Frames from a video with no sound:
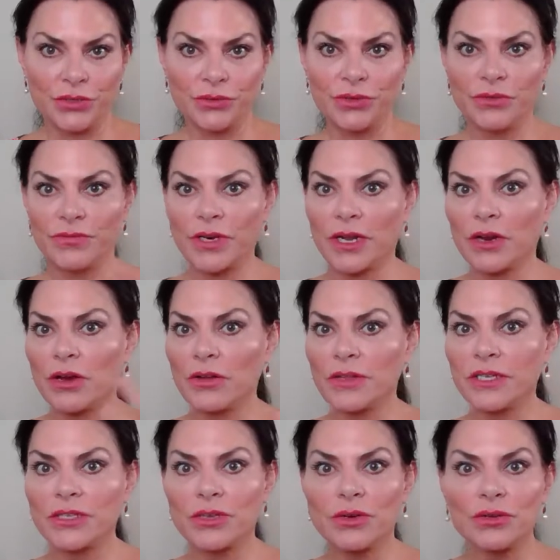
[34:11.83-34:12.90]
You've got all
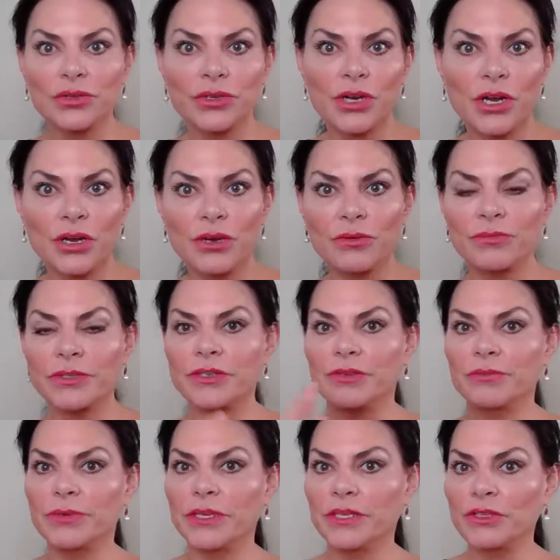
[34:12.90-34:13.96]
these older homes that are
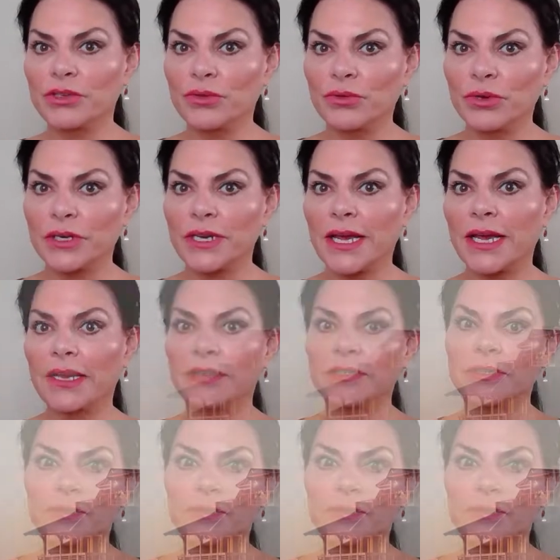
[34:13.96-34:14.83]
being torn down to